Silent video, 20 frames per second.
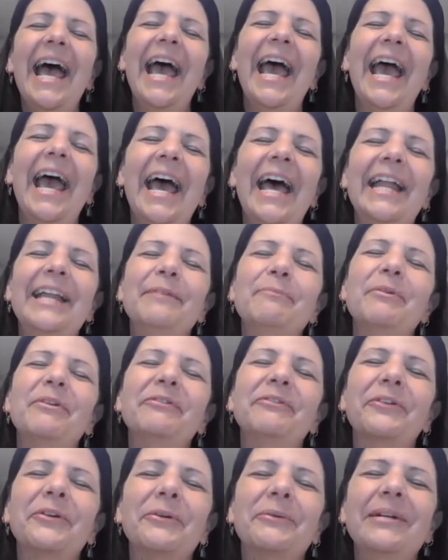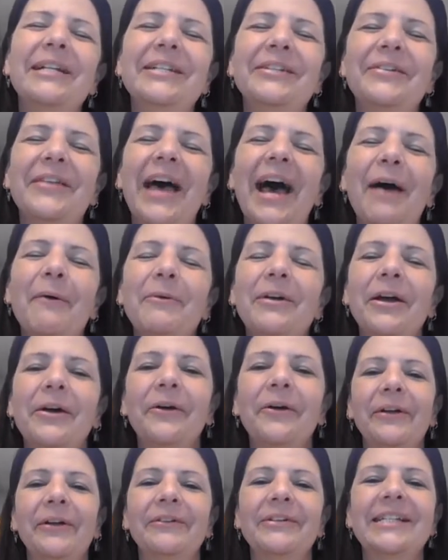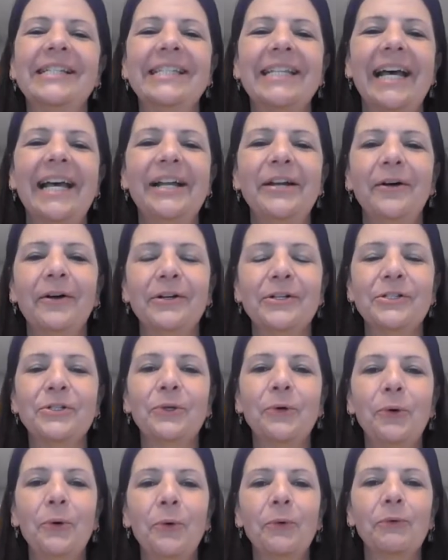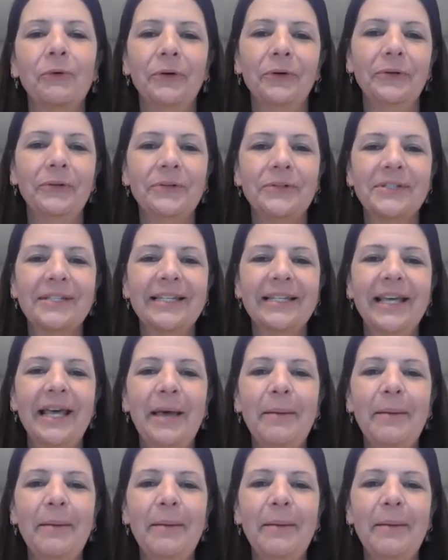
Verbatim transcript: And before we do that, we are recite our school rules.